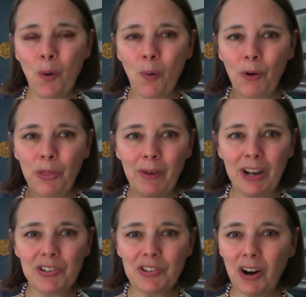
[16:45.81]
or the
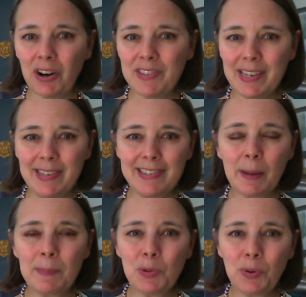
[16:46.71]
registrar sees
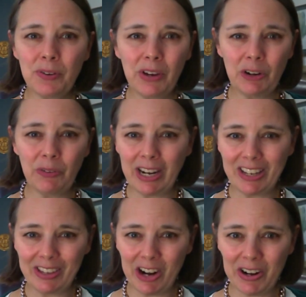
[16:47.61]
some sort of
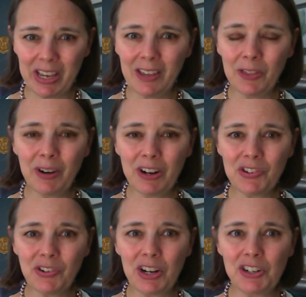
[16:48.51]
irregularity in the
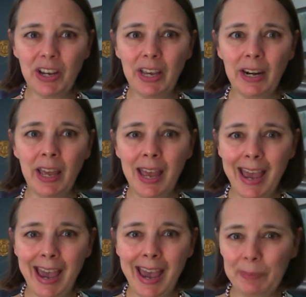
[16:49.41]
registration
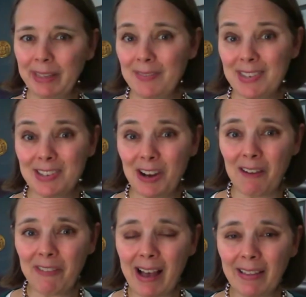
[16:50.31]
and believes it's
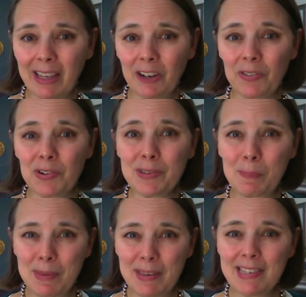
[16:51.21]
not valid, or there's a
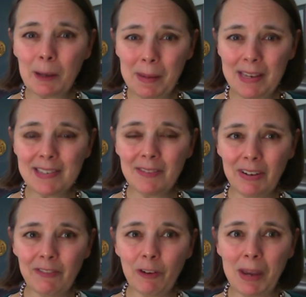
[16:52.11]
missing piece of
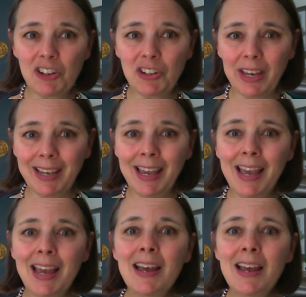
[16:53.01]
information,